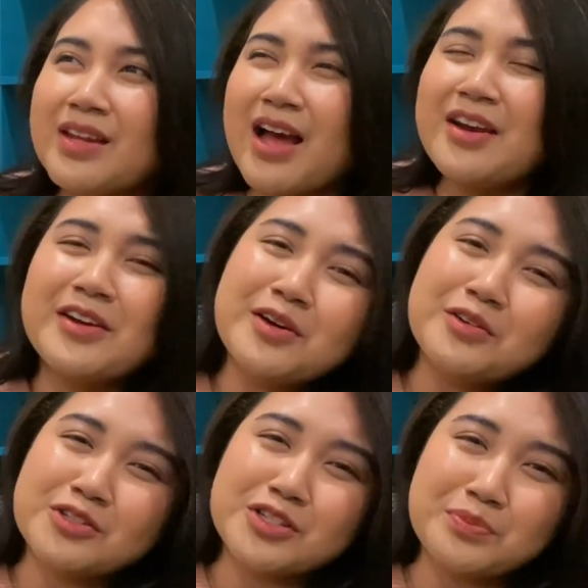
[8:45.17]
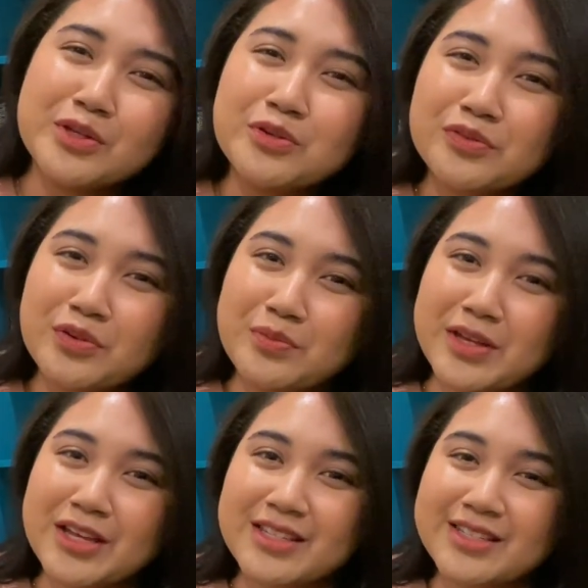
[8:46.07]
I don't know, just beautiful,
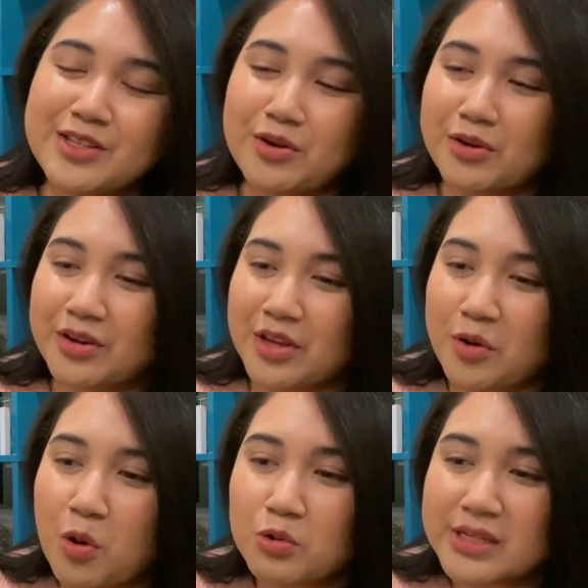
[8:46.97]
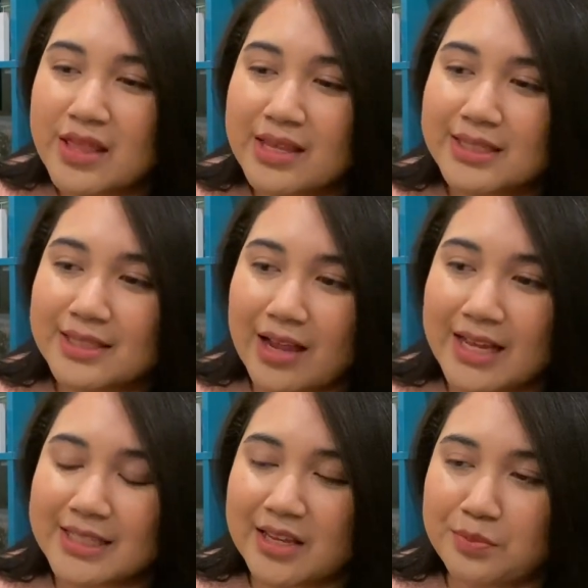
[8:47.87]
because you're holding these
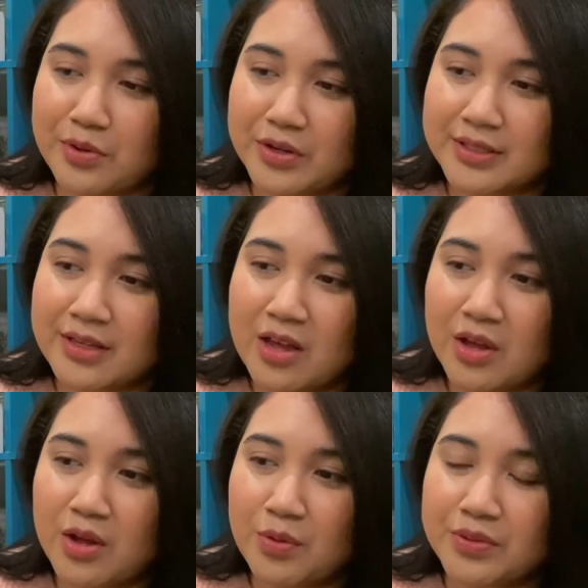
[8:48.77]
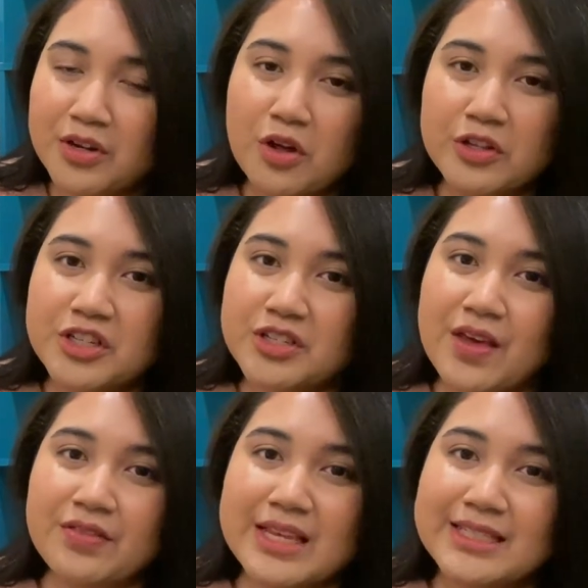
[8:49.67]
classic books with the knowledge
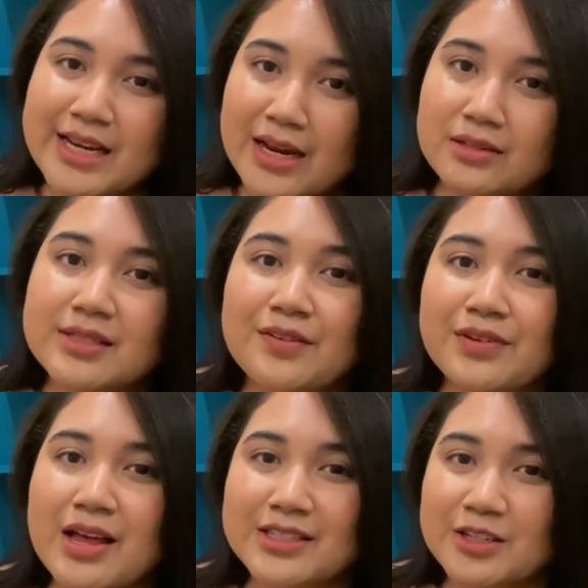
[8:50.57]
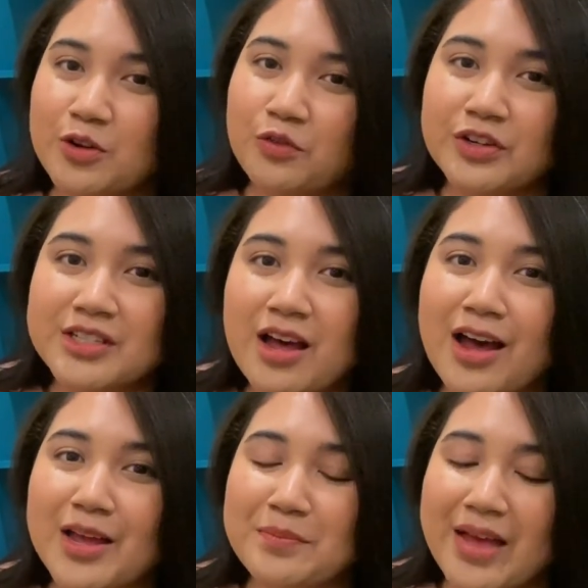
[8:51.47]
that these tales have lasted over
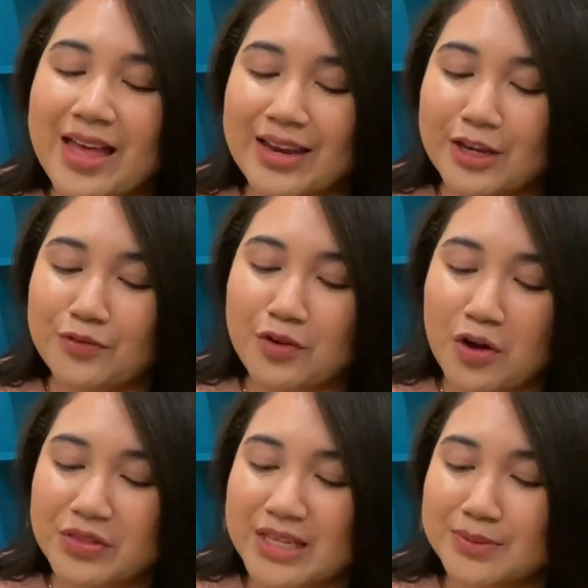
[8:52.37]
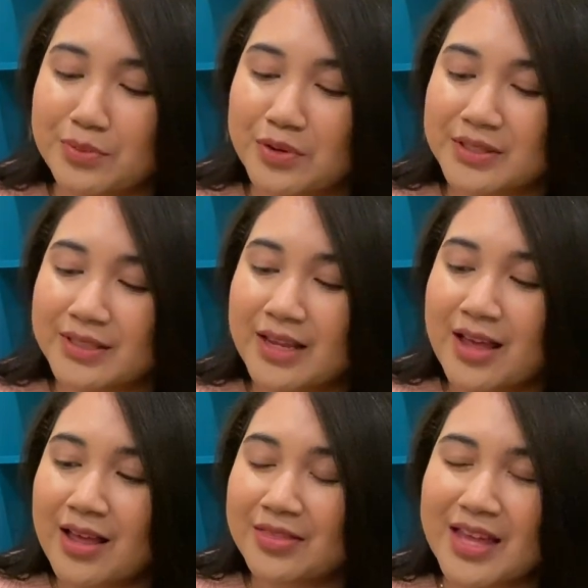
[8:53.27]
time, and you've got these books
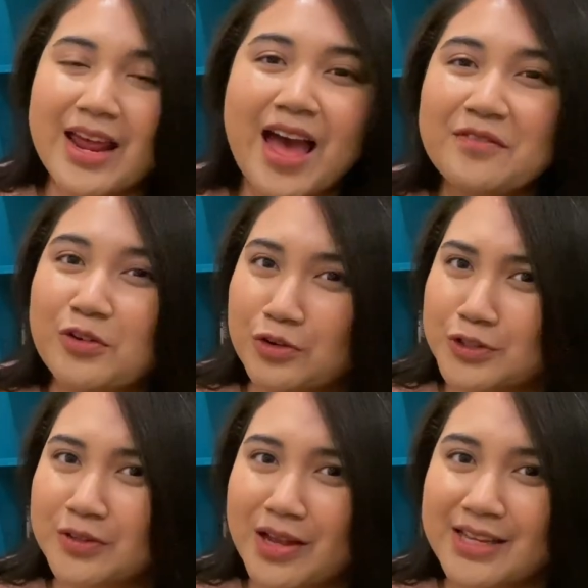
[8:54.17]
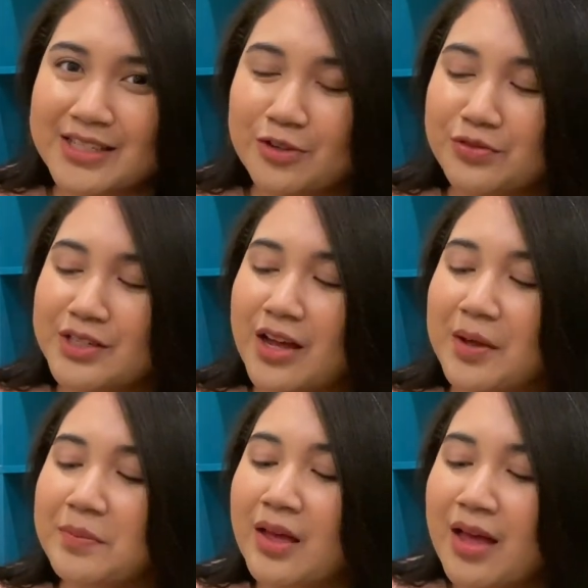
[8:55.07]
that have also lasted over time.